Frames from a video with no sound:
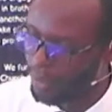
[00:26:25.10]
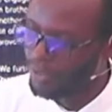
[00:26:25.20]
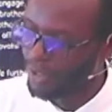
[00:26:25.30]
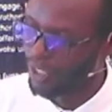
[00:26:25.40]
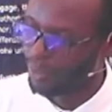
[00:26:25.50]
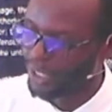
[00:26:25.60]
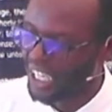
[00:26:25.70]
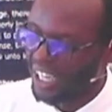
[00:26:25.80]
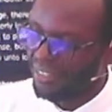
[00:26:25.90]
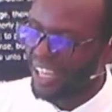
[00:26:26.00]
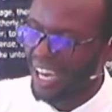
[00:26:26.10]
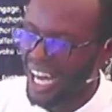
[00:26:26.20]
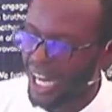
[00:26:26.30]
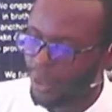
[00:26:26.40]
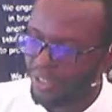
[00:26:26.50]
of Solomon, the
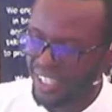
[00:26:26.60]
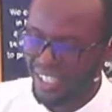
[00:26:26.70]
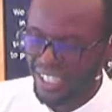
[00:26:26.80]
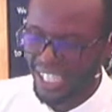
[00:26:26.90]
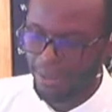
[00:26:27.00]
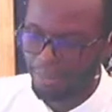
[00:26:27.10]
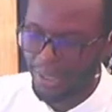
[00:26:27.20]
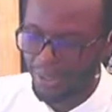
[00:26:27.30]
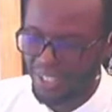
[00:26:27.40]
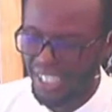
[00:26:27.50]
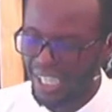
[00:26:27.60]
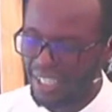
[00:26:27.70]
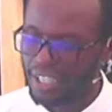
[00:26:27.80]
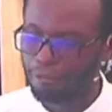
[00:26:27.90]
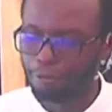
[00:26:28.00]
house that he had built,
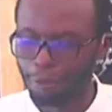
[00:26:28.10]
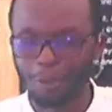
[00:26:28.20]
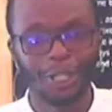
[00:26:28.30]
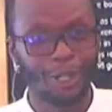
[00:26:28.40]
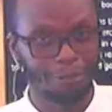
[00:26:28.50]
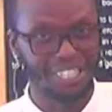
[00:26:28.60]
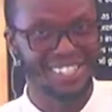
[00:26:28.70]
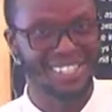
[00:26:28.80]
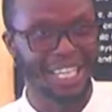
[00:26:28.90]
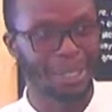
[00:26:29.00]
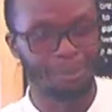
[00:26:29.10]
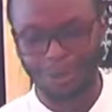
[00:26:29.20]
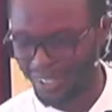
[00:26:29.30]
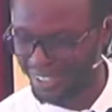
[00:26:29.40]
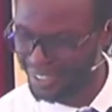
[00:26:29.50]
the food of his table,